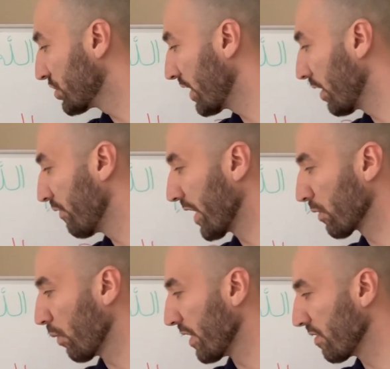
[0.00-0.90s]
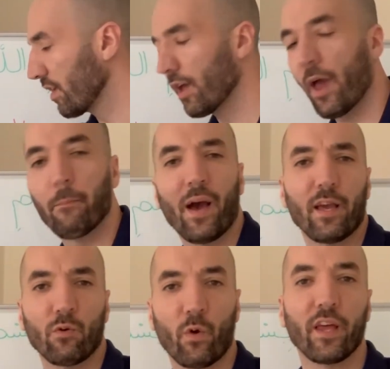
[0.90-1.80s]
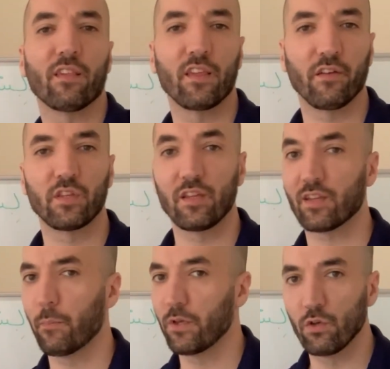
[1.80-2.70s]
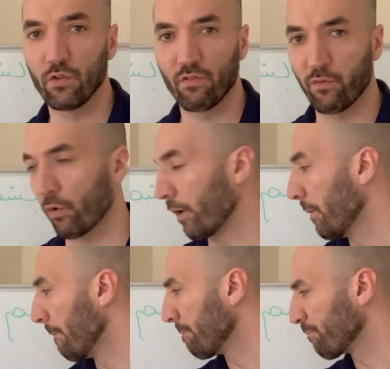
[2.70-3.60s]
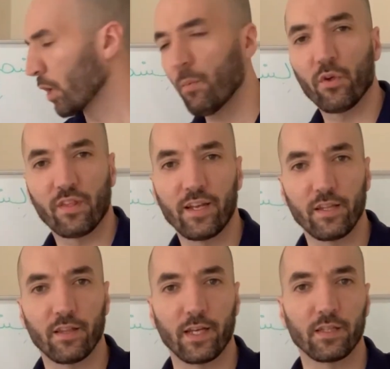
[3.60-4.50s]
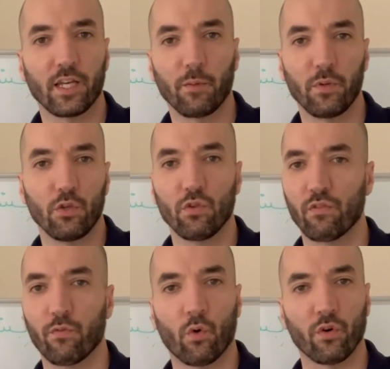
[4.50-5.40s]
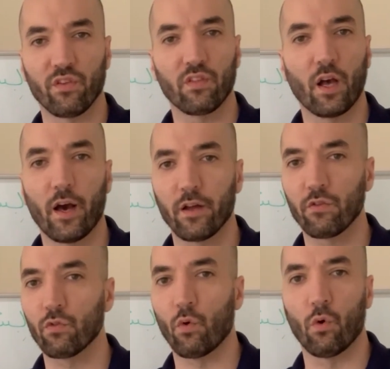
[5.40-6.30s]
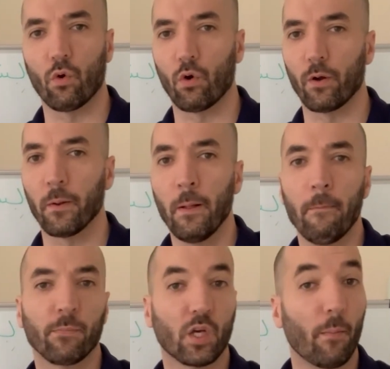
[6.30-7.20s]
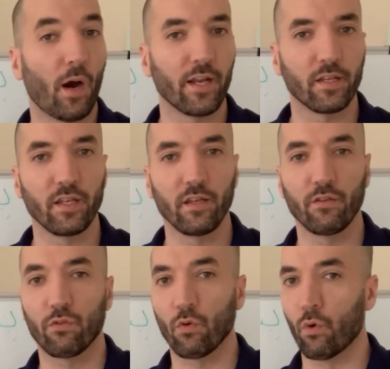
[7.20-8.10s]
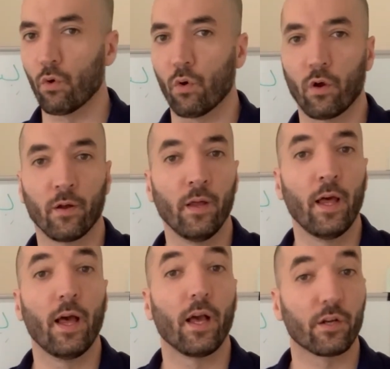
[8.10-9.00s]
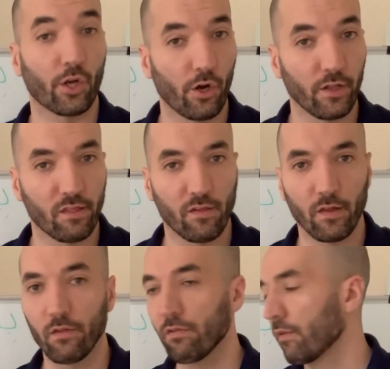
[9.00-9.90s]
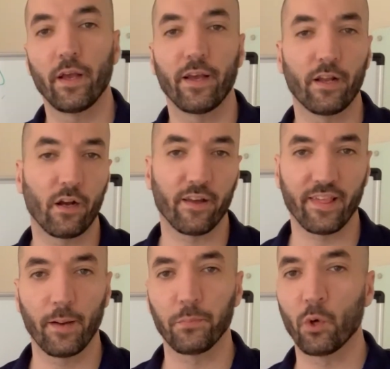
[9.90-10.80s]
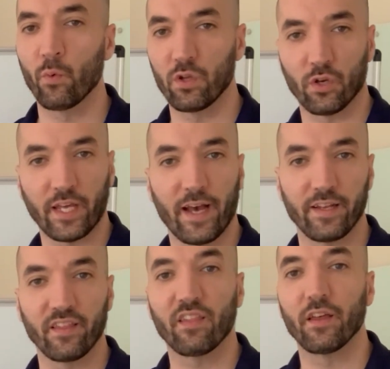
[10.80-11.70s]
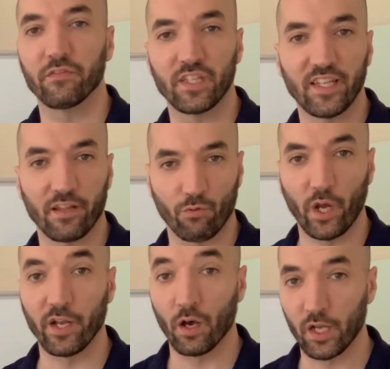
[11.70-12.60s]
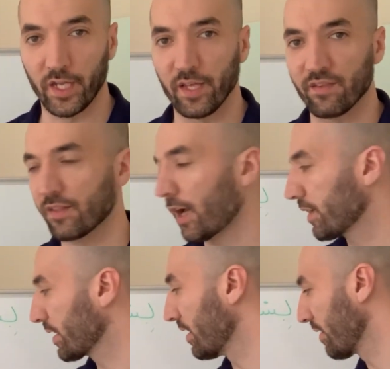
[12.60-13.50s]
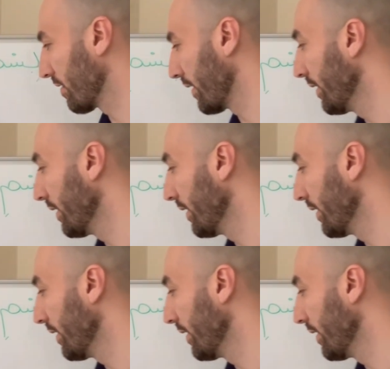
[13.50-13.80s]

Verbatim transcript: share of XYZ. And by the way, CFDs can be used for almost anything. They can be used for stocks or commodities or currencies. In our example, we'll look at a CFD that's written on a stock, and let's say